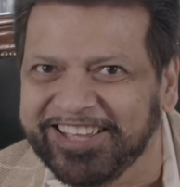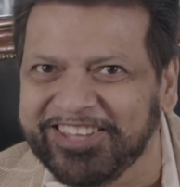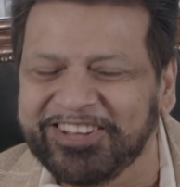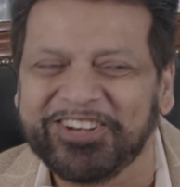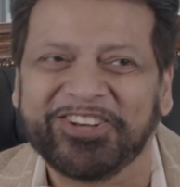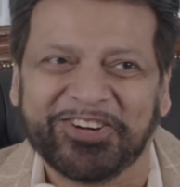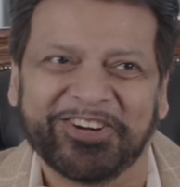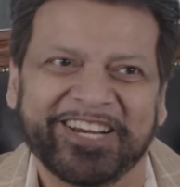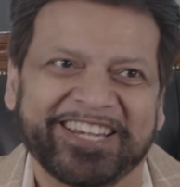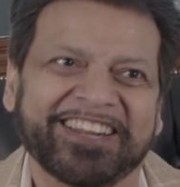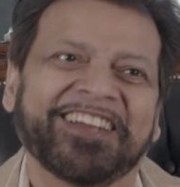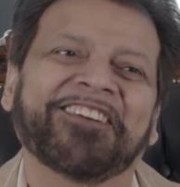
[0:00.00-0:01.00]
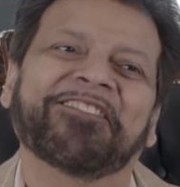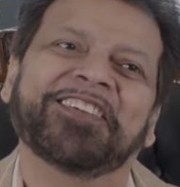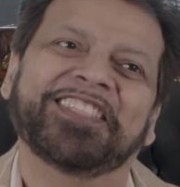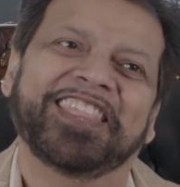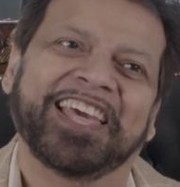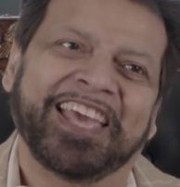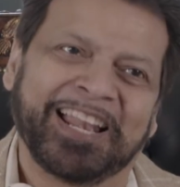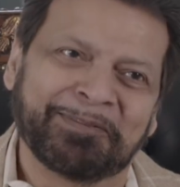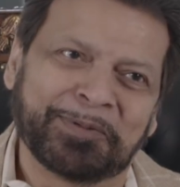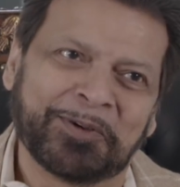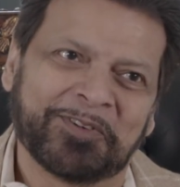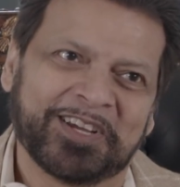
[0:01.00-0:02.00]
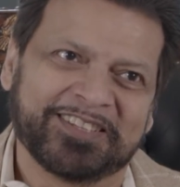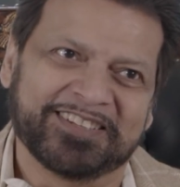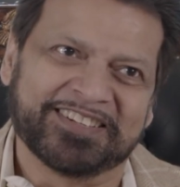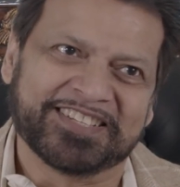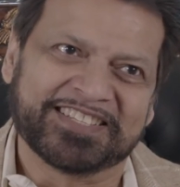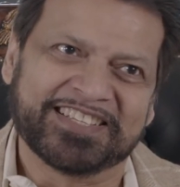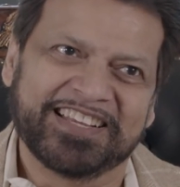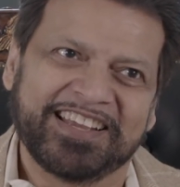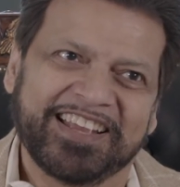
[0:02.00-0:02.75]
you do it with the help of others.